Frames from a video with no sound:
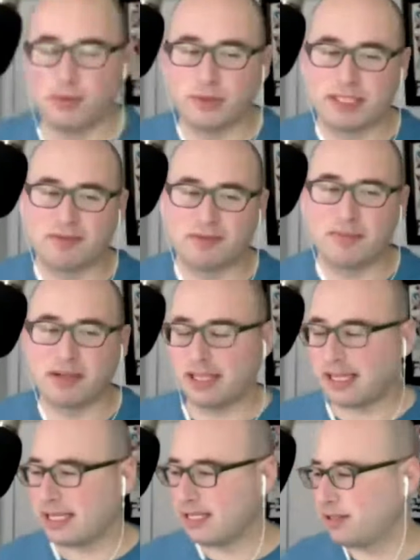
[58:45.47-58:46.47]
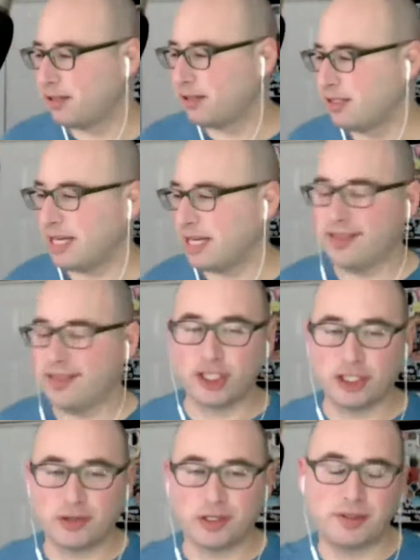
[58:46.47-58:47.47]
Yep, we will definitely be linking to those in
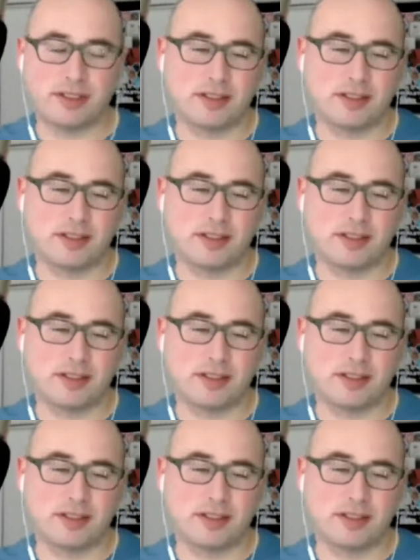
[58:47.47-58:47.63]
the show